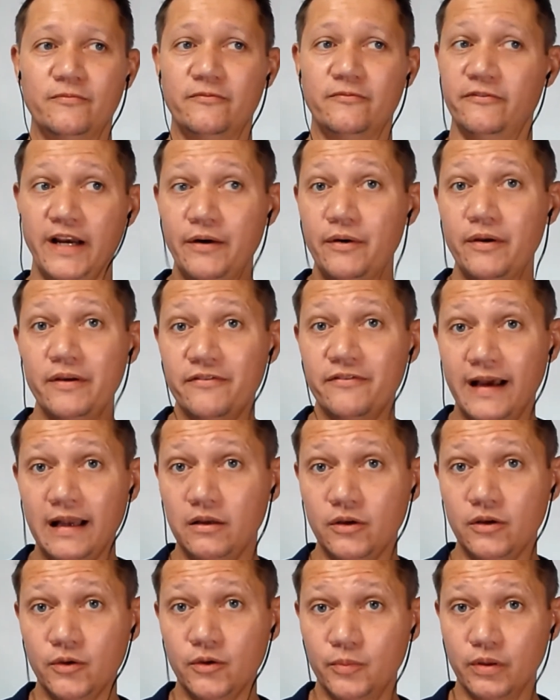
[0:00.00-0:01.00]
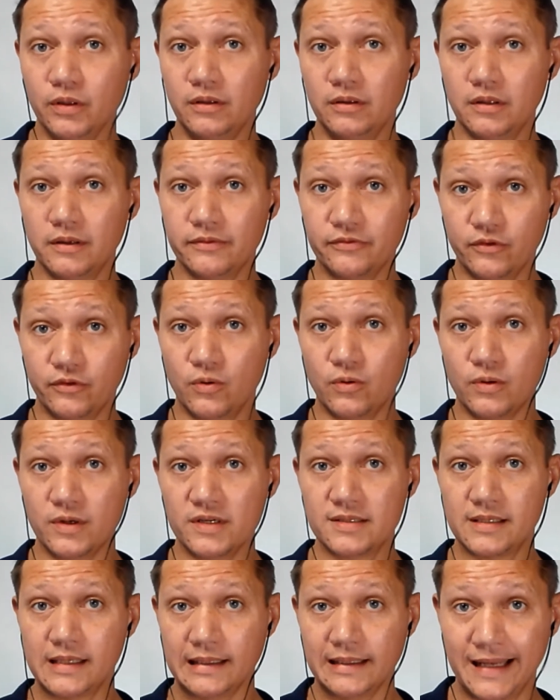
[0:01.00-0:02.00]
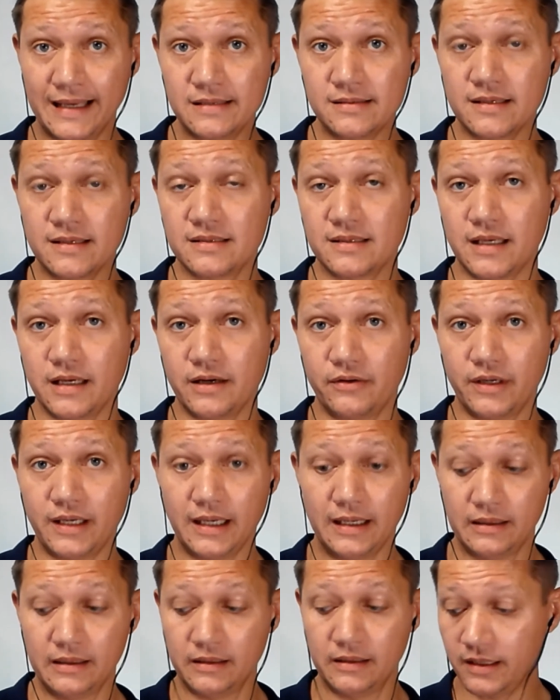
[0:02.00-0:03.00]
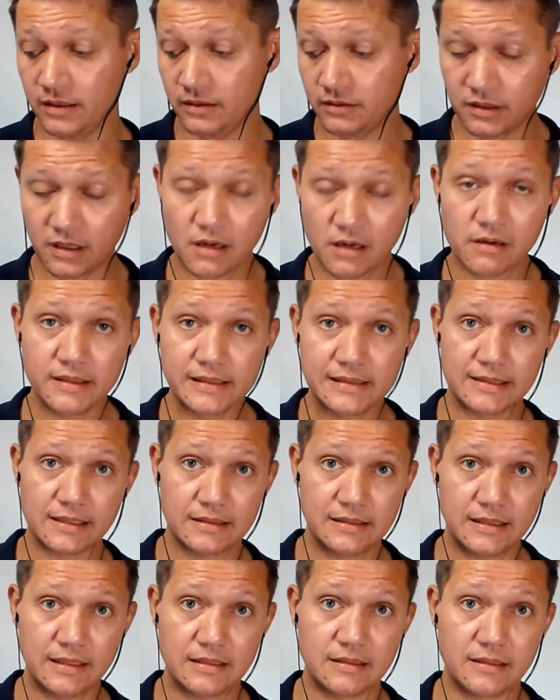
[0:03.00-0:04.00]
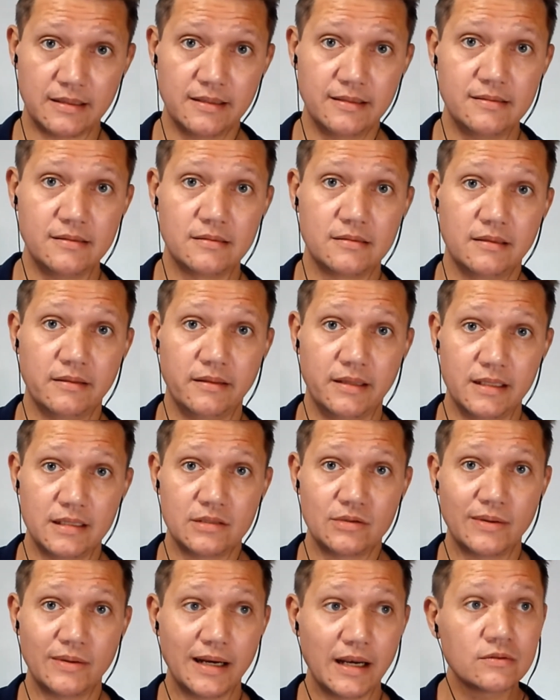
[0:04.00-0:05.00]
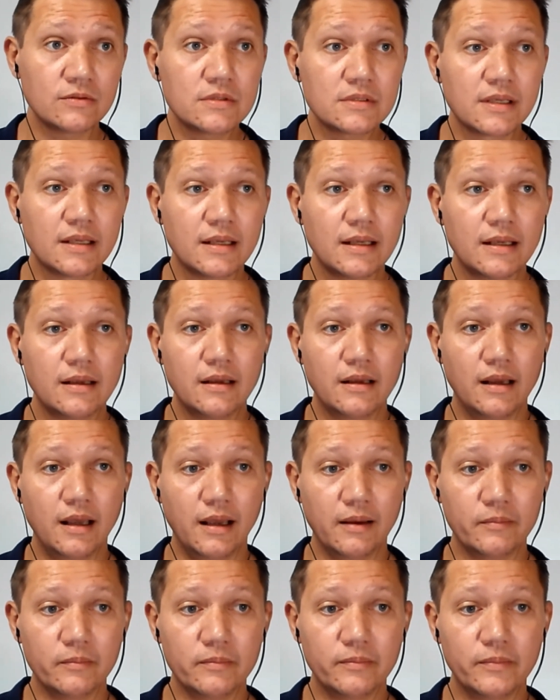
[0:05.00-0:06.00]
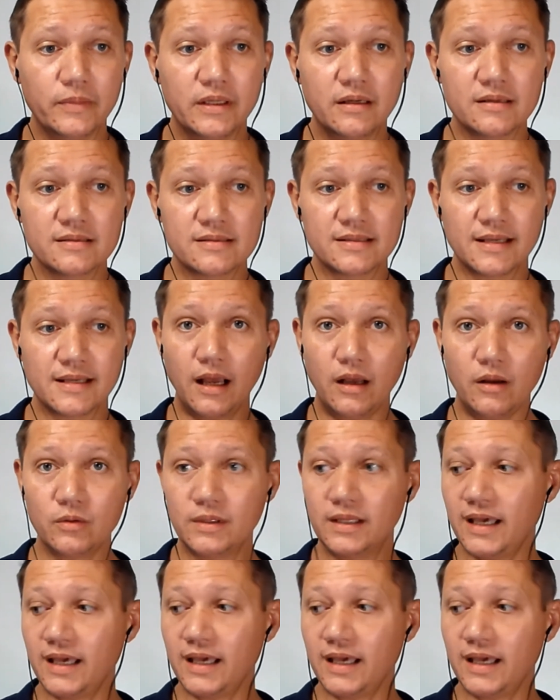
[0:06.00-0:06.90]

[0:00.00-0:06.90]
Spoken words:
Very valuable, of course, and necessary in our current existence, this round, because how the